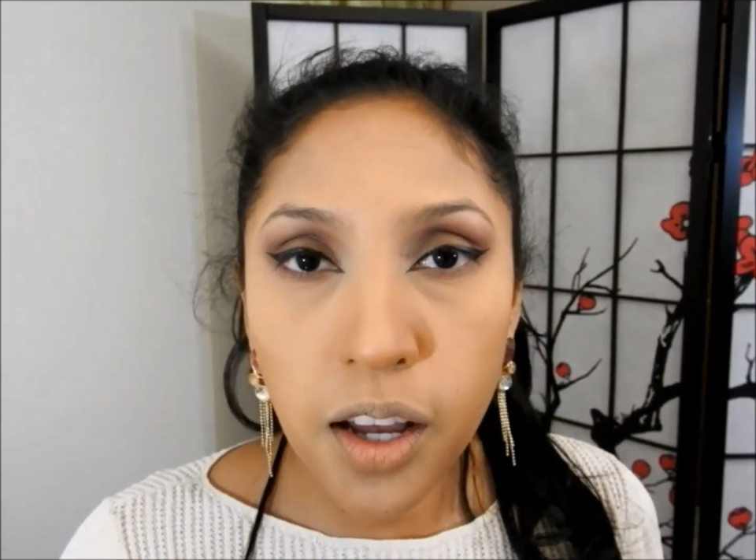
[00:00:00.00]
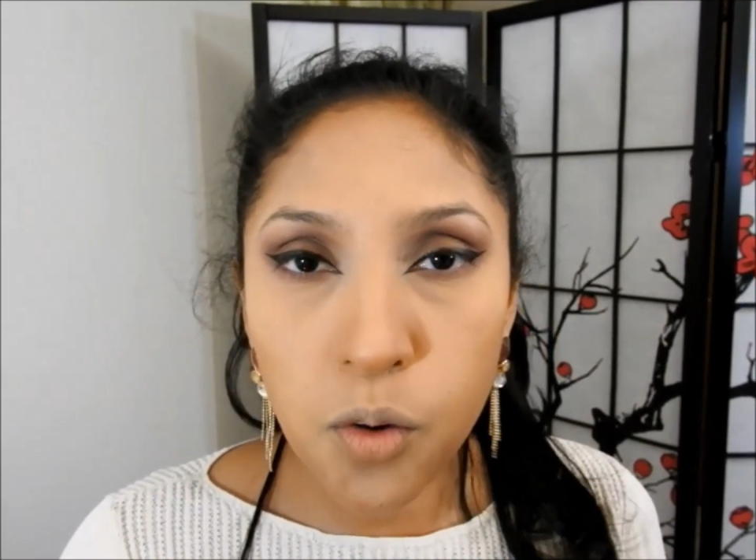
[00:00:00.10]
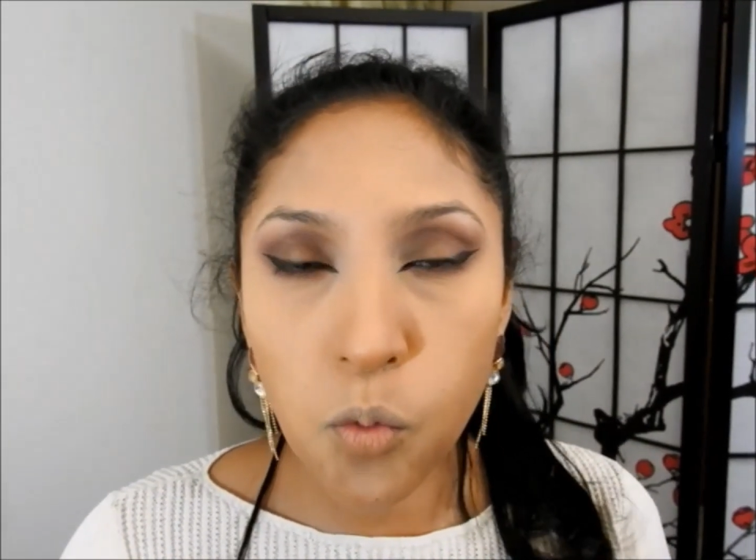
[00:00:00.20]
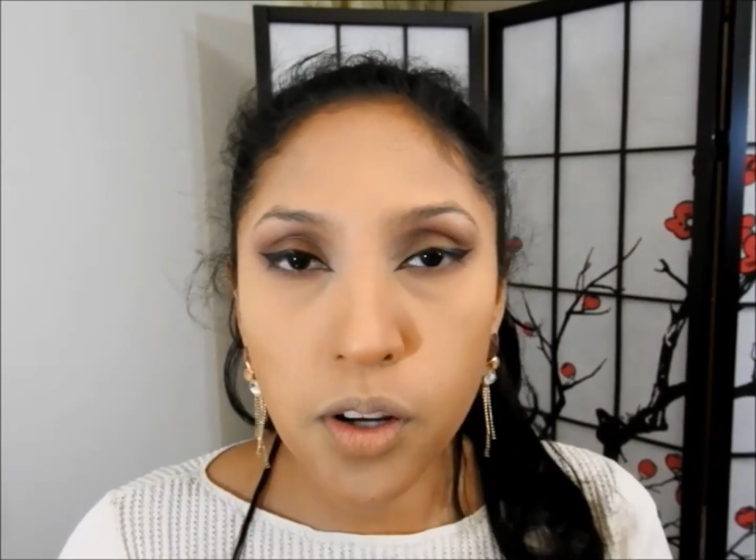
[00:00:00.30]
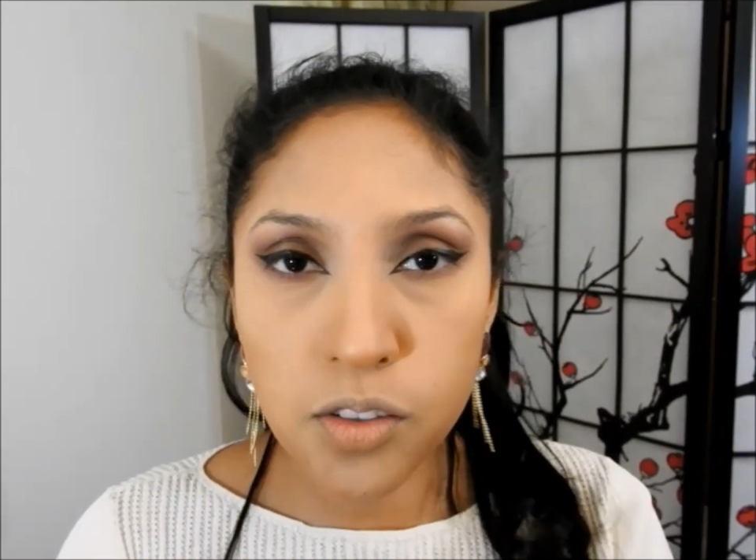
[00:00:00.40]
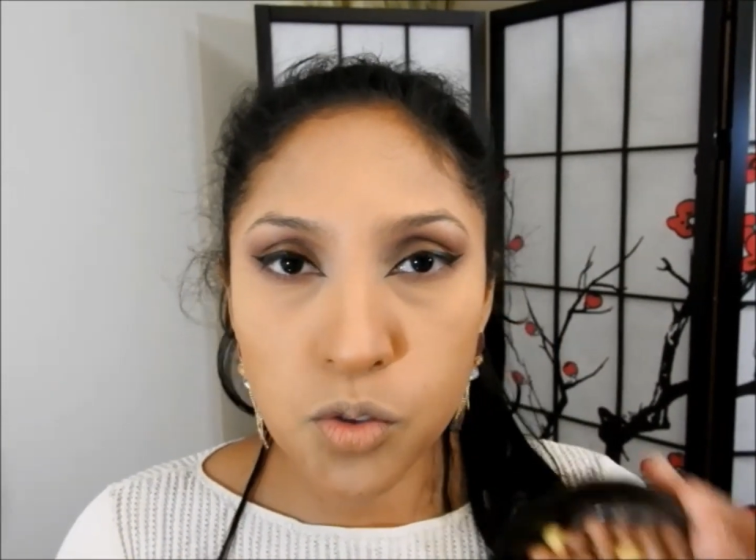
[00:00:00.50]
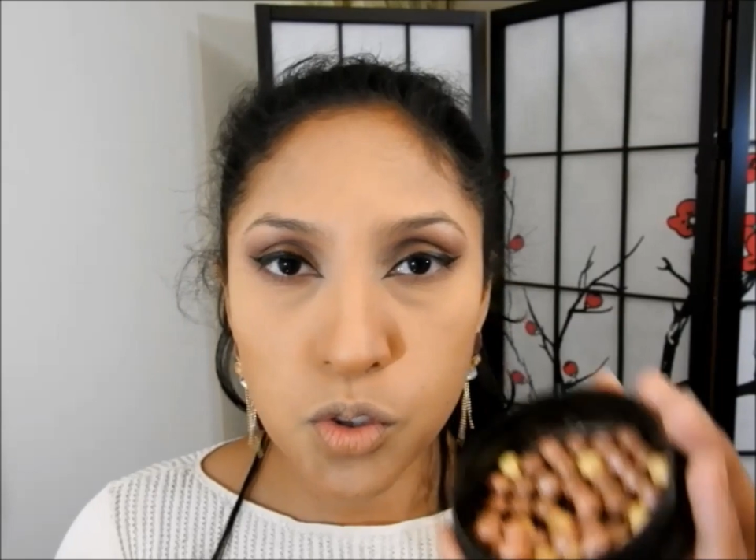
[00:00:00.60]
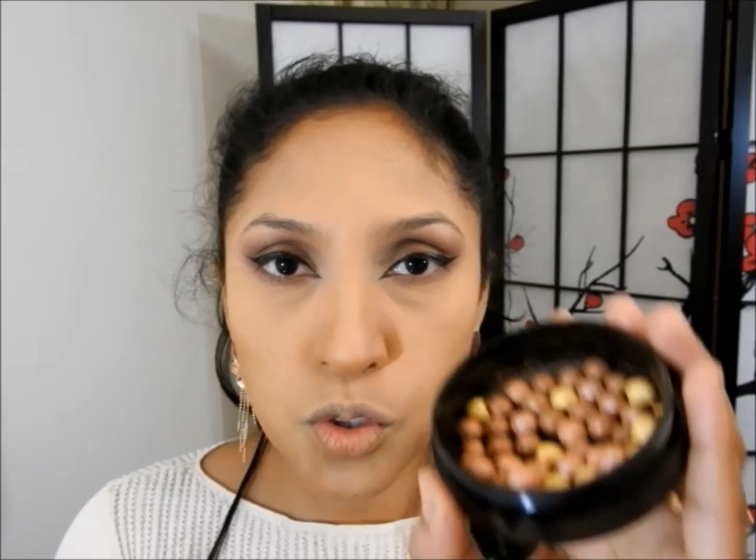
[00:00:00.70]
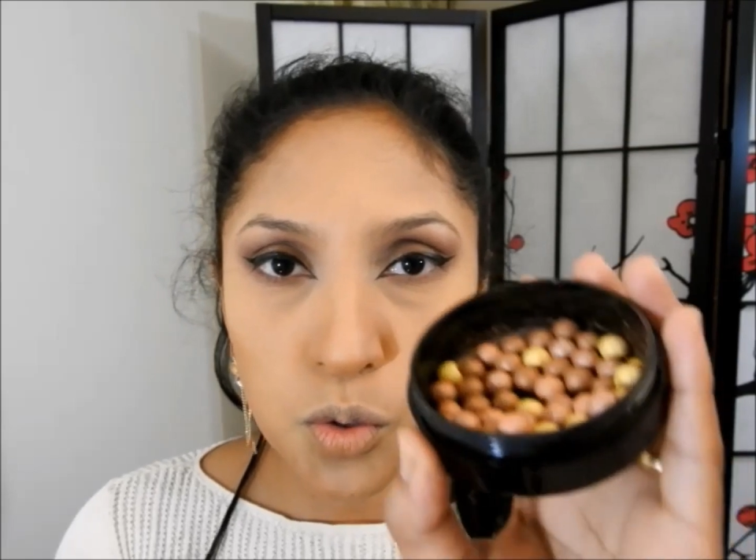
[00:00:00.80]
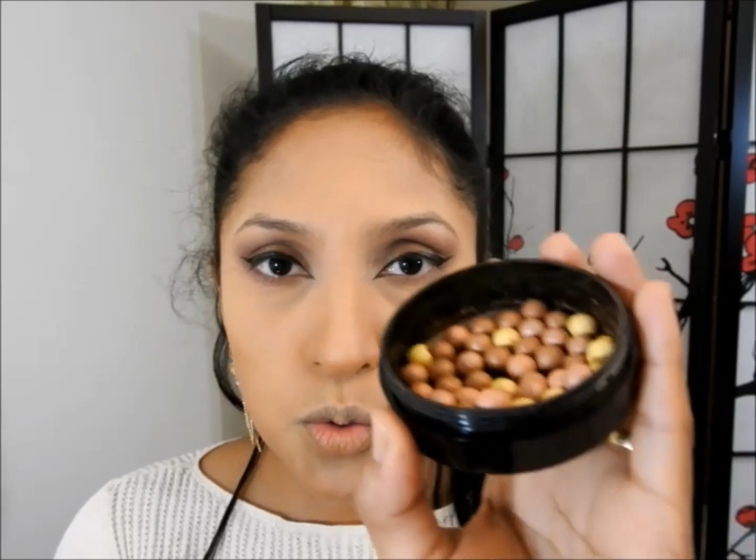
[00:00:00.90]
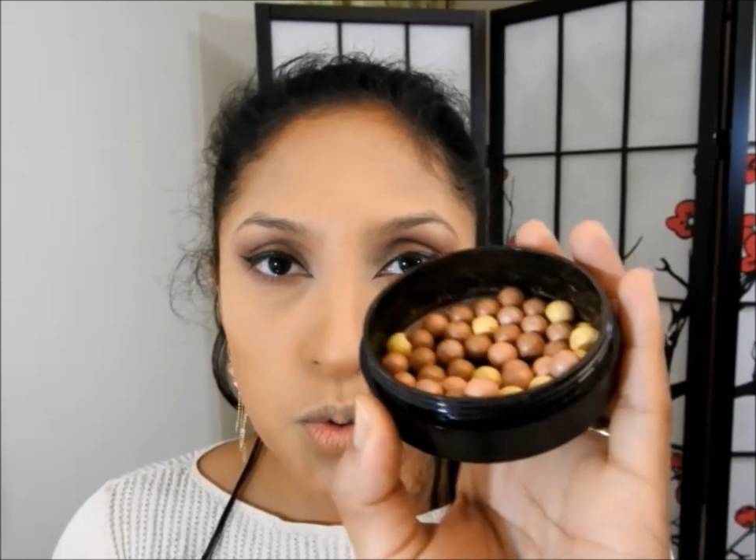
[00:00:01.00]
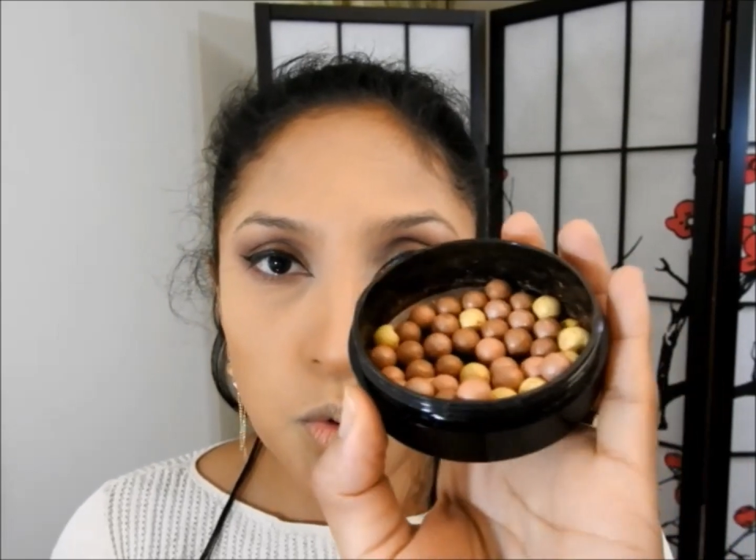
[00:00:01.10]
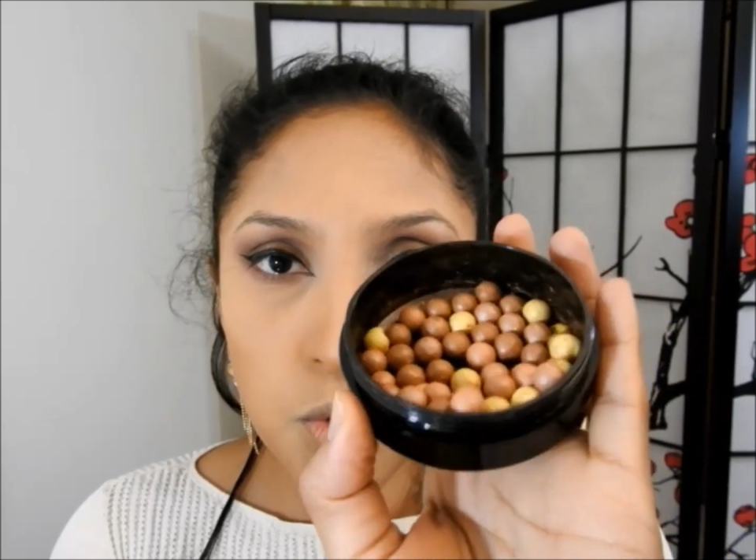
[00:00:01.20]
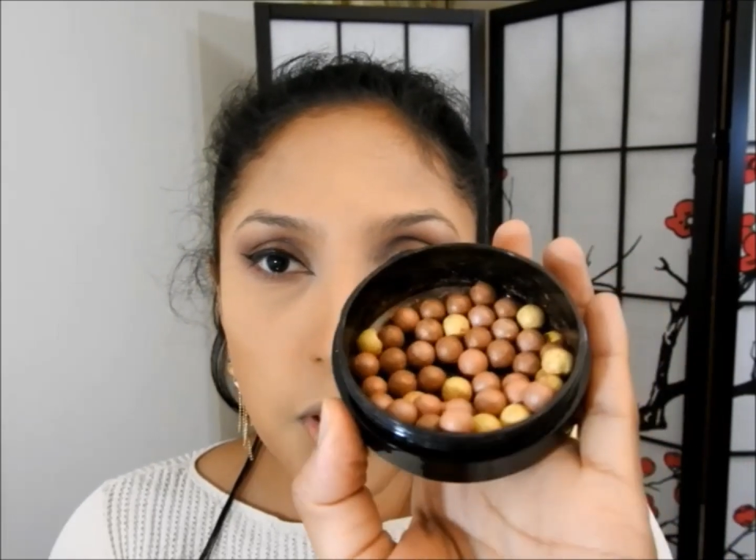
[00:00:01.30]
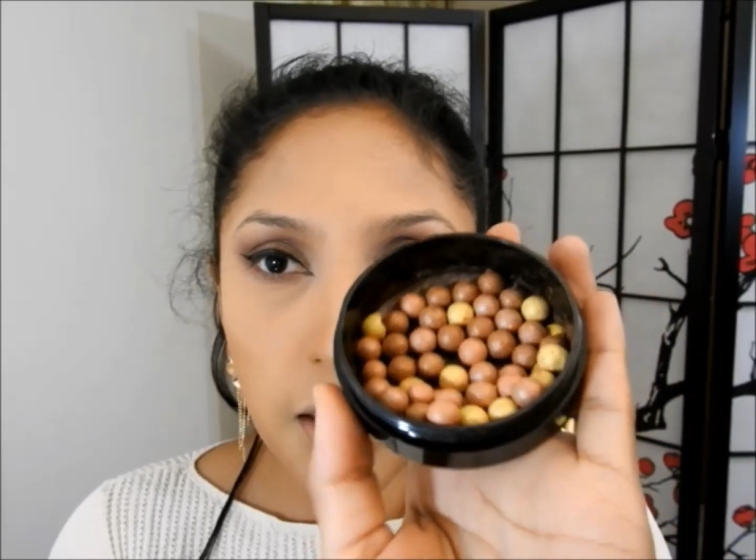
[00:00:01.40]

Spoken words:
I want to use